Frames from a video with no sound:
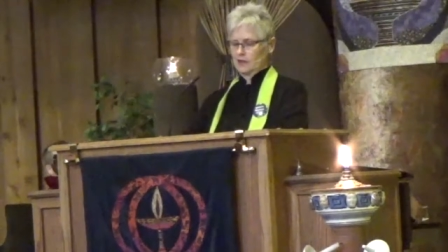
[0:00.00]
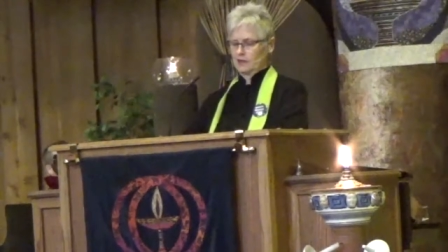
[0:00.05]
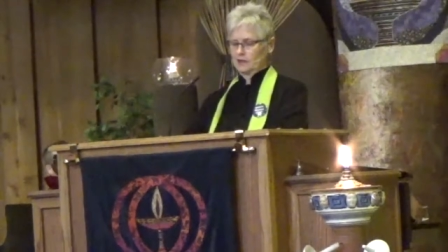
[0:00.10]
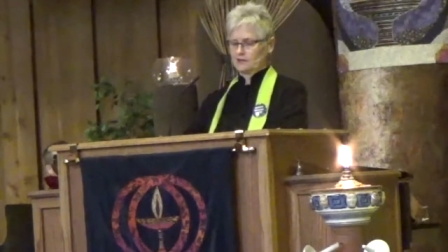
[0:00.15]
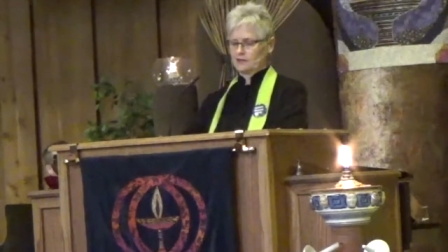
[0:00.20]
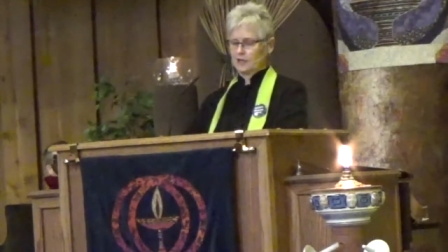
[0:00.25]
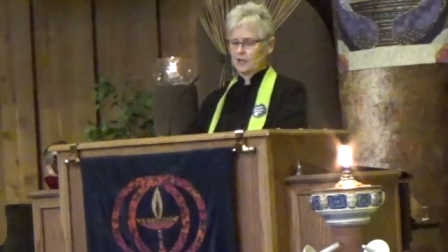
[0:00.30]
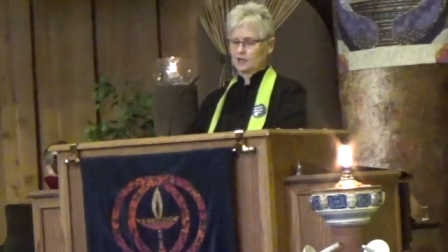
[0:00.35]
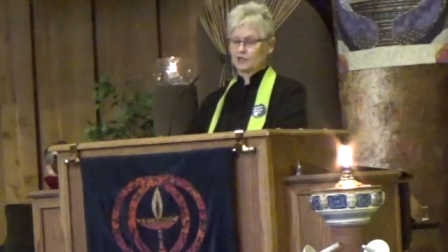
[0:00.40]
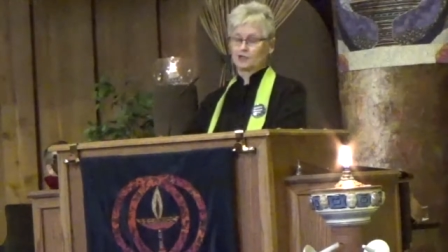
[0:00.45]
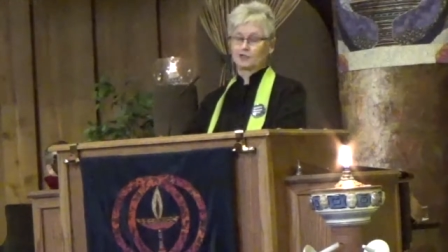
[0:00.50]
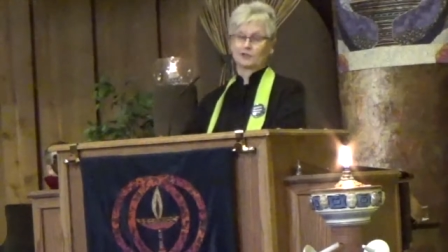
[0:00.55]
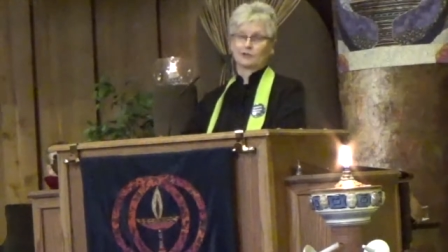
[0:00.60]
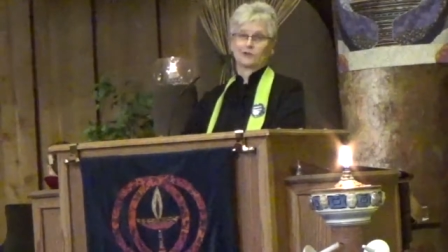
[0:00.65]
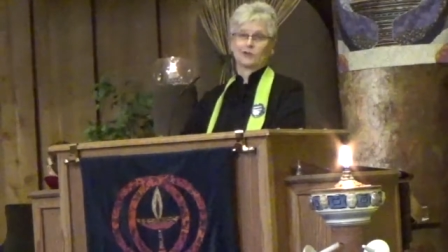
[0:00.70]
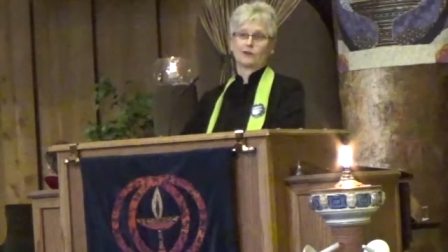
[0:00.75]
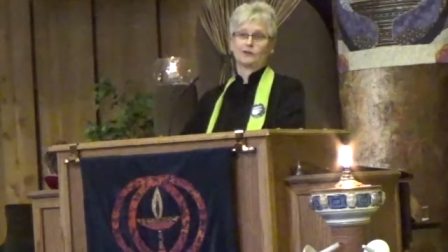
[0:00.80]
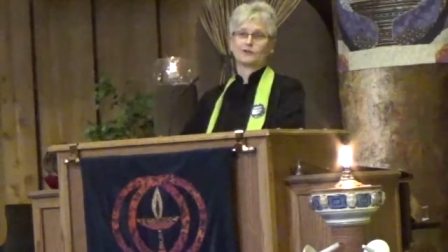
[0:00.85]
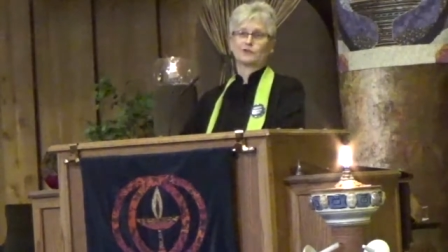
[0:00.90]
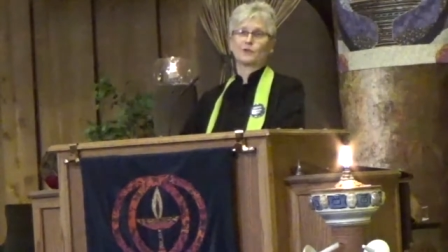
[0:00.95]
Such
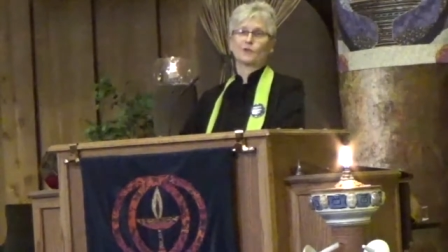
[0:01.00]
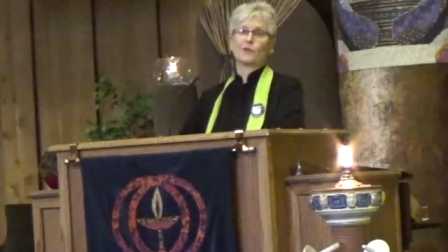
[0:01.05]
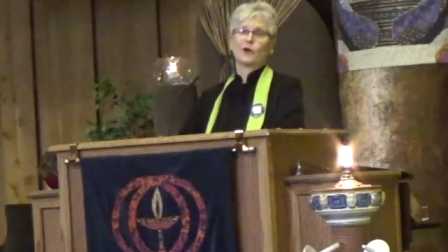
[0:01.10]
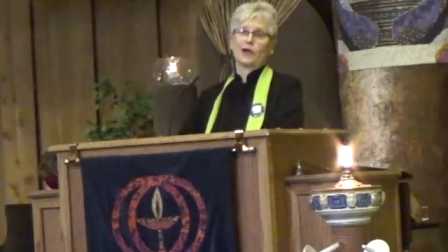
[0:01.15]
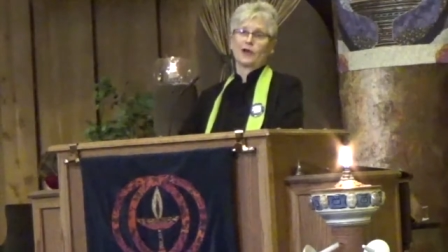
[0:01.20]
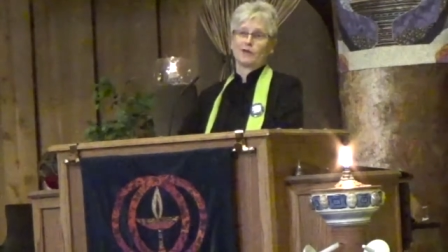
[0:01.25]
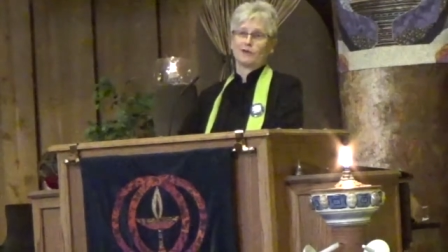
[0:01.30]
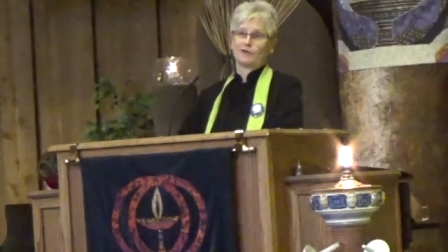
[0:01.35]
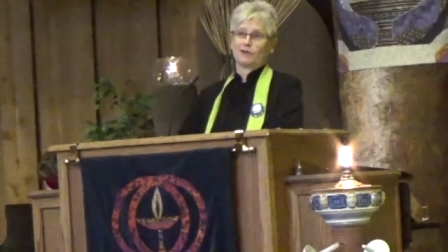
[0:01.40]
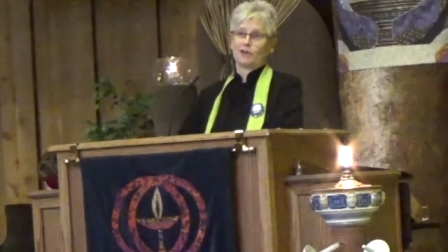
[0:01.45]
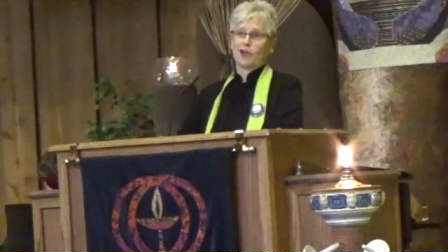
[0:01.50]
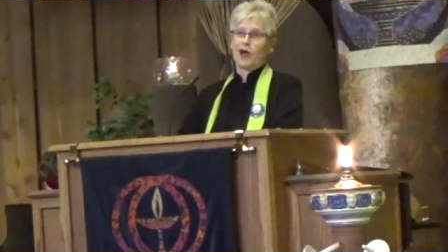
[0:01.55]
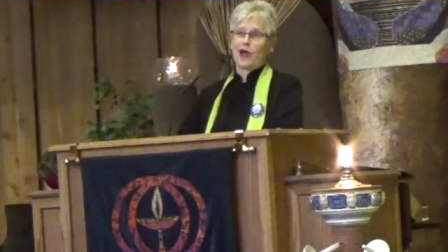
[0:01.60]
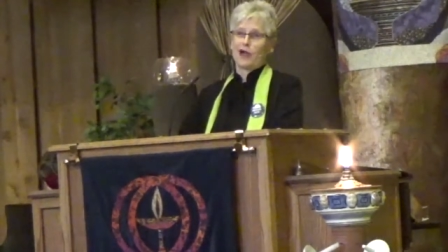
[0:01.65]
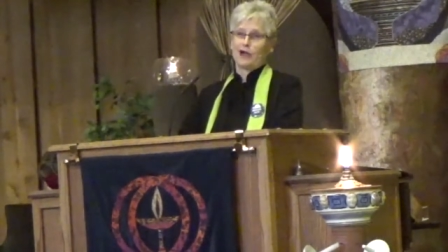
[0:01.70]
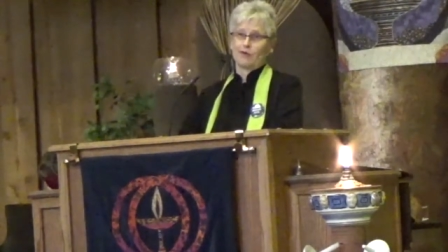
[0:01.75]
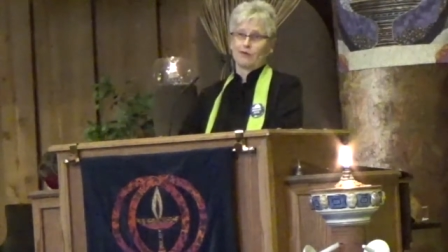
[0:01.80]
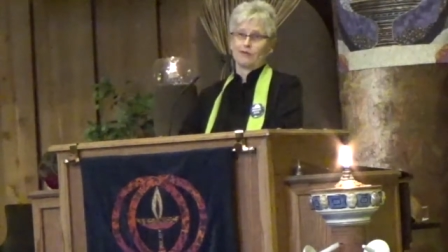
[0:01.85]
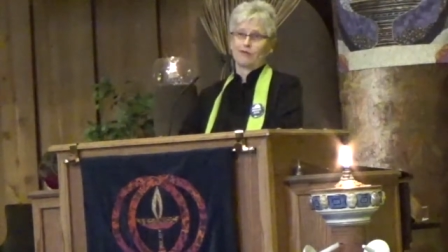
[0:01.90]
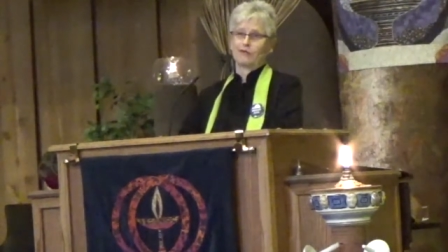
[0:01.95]
is the way of
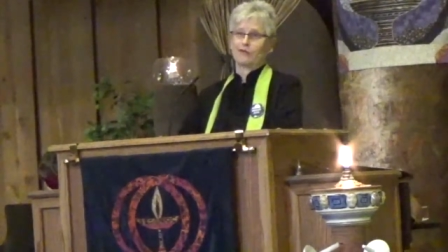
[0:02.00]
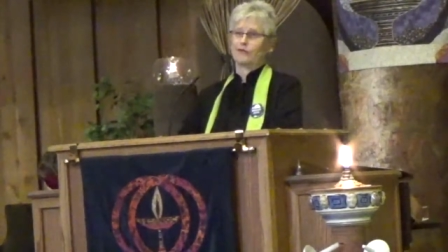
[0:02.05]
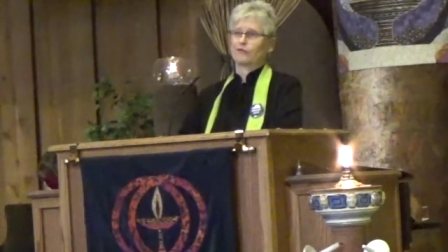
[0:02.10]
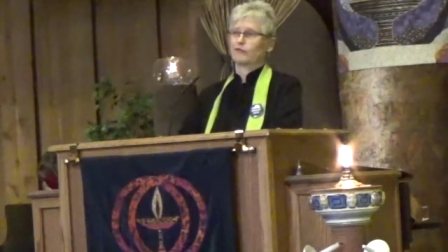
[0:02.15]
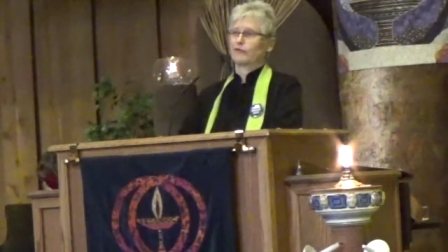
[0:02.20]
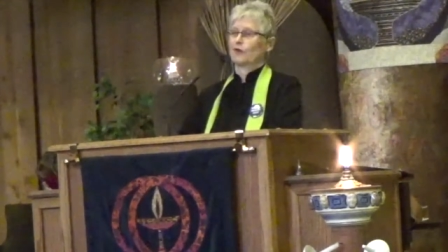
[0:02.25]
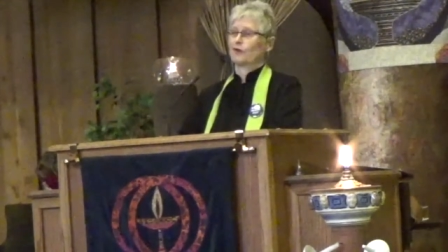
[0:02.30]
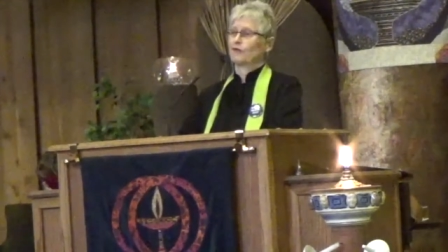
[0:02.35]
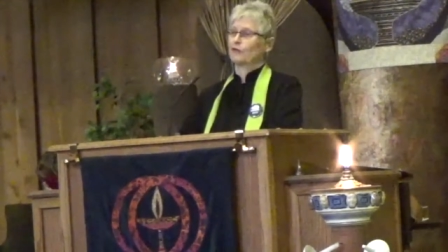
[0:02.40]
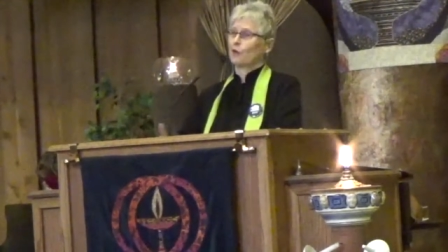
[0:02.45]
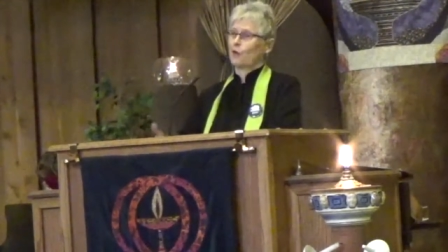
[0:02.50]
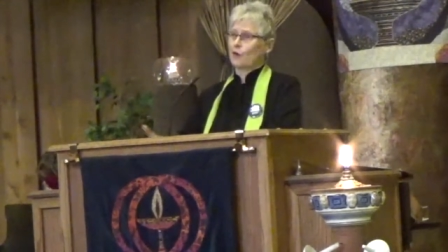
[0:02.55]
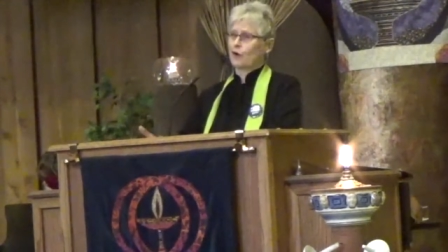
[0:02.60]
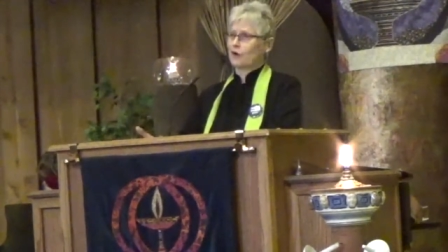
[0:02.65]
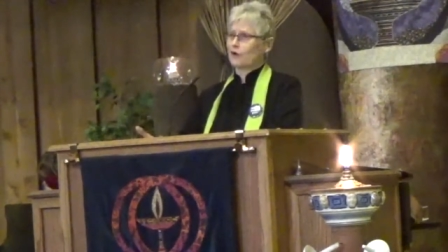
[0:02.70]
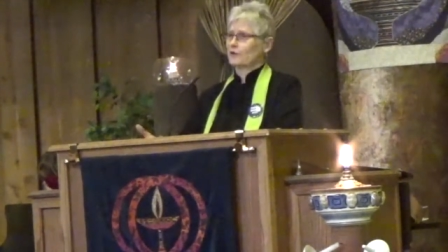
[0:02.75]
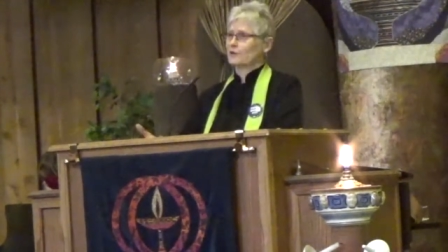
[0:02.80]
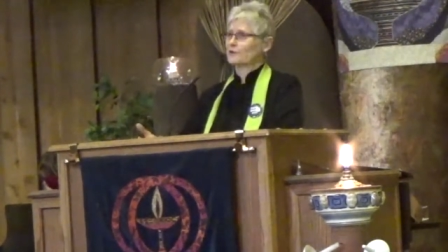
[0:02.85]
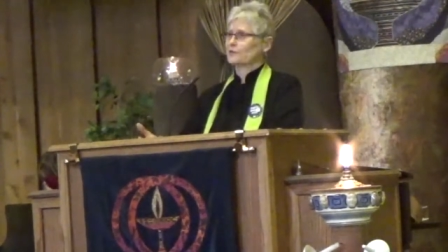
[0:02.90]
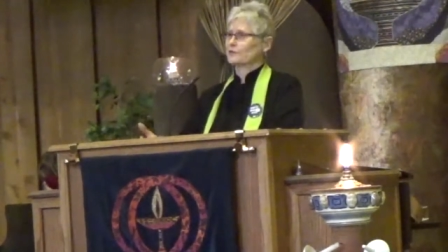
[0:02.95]
life, of
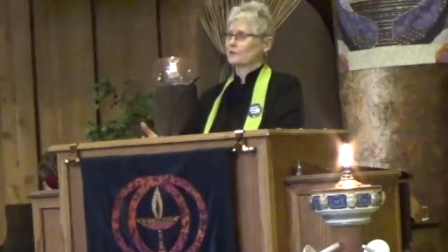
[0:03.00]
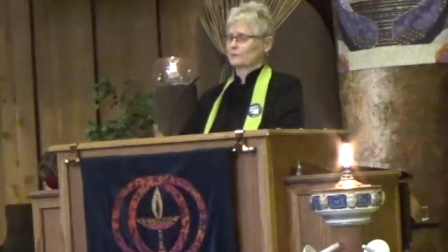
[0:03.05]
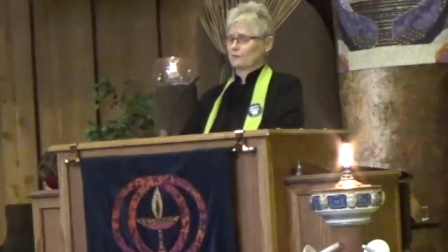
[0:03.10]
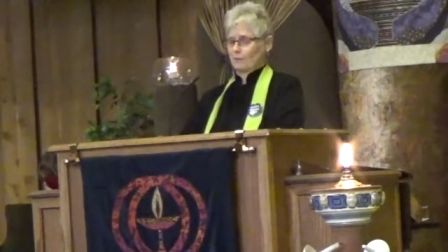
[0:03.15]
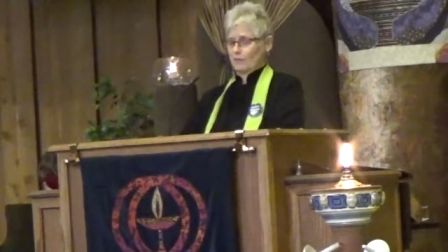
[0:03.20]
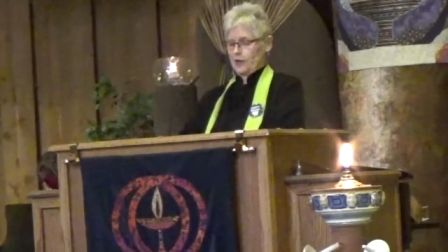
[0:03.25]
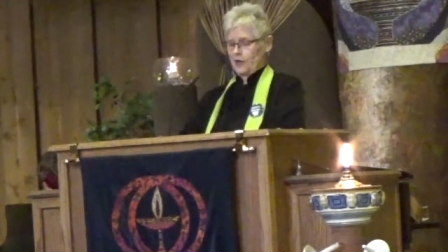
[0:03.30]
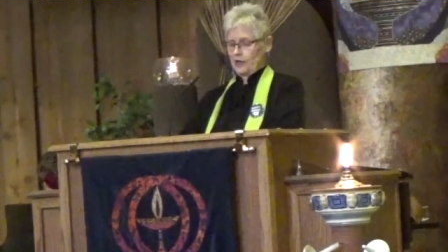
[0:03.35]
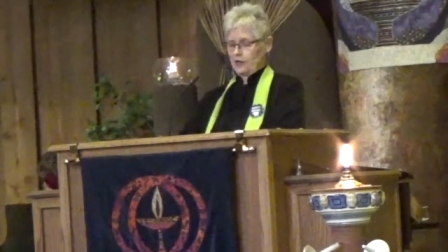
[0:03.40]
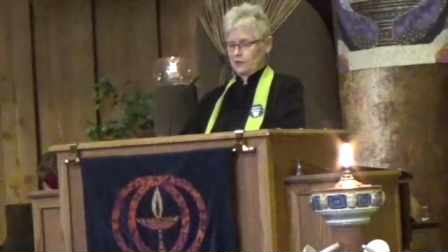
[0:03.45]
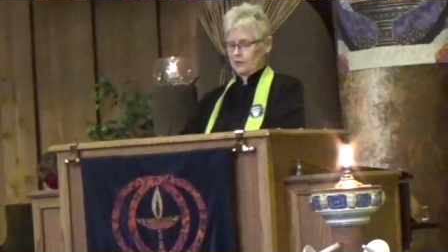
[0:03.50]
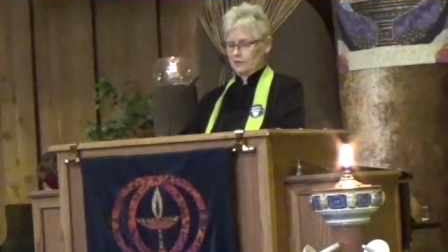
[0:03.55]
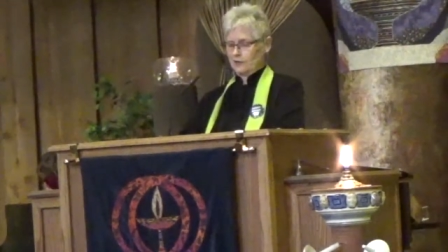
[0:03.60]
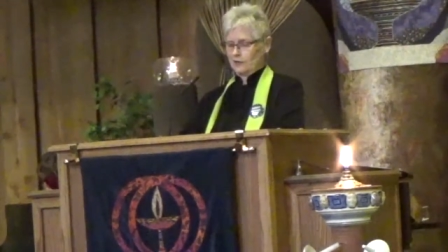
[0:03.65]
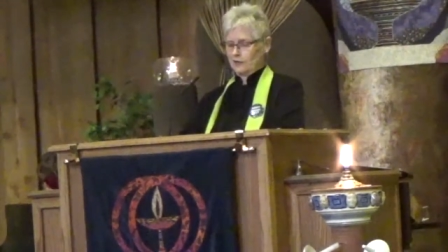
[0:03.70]
course, but